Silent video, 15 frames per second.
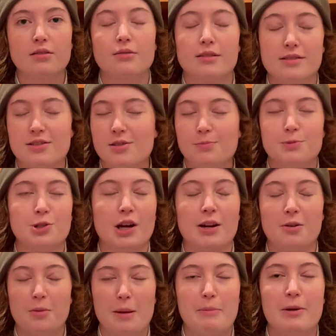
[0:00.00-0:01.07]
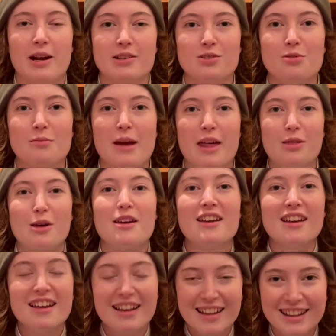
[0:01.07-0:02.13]
I'm trying to remember high school math.
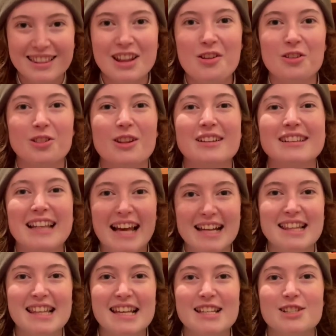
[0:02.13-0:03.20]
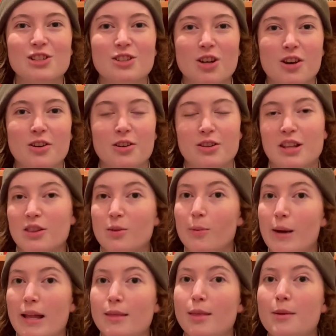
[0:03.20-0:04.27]
The length is longer than the
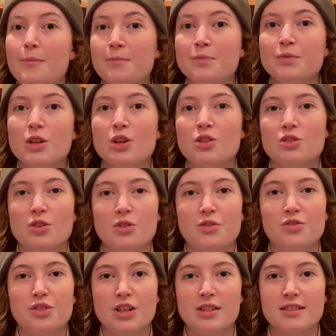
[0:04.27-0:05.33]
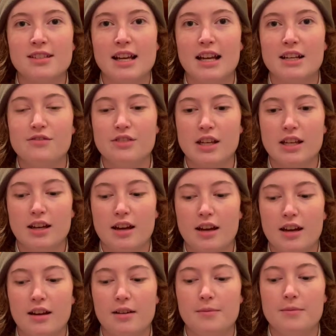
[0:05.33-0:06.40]
width. So it feels kind of like
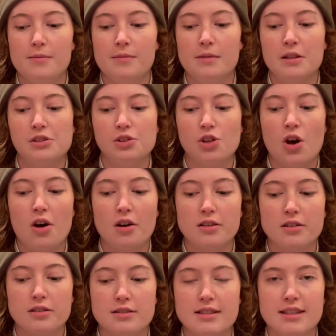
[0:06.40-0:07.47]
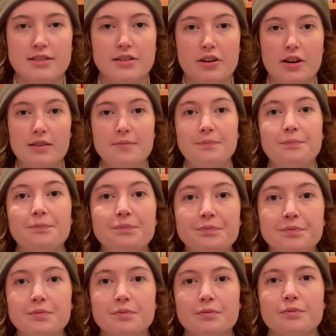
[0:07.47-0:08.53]
a long cylinder
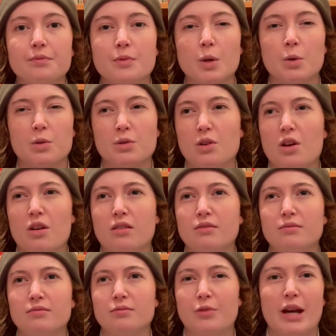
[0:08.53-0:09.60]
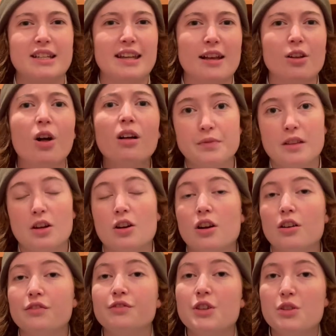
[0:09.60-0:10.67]
or a long rectangle. There are
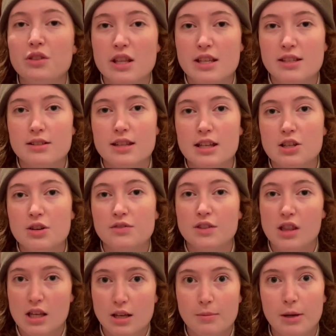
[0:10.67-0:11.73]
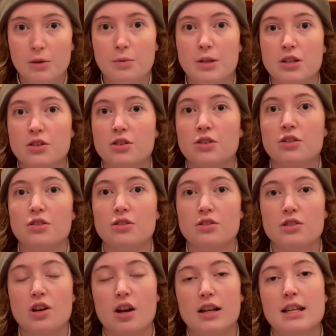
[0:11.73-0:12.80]
a few things that you have to think about when you're
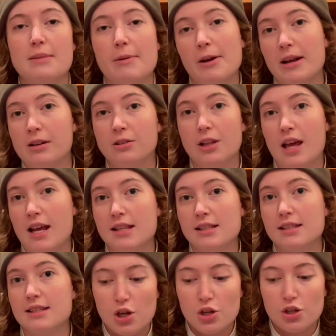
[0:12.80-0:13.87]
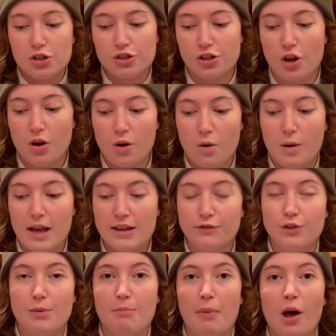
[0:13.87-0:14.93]
talking about outlines. So if
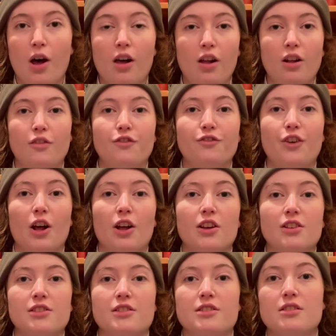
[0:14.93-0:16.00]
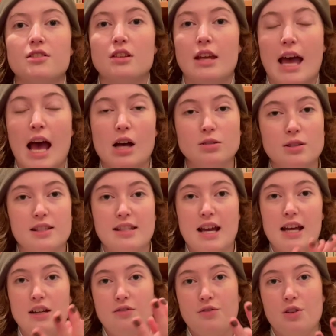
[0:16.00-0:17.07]
the ball falls
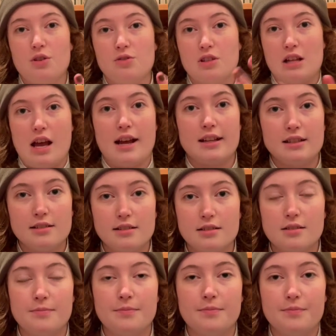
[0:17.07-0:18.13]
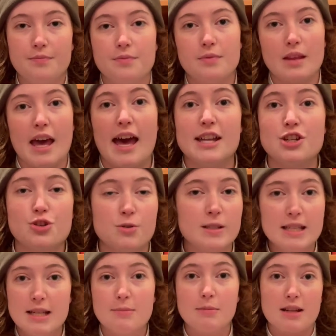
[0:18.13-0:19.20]
outside of those lines and your
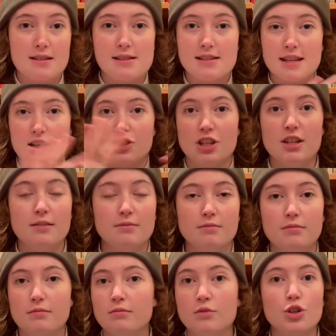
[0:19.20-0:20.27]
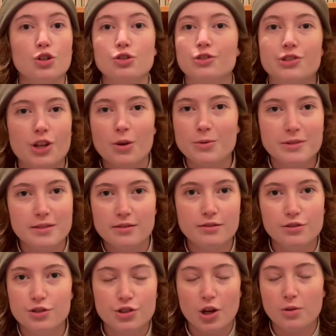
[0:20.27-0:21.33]
team doesn't touch it, don't
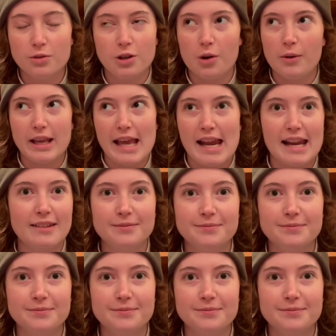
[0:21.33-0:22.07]
go and get it.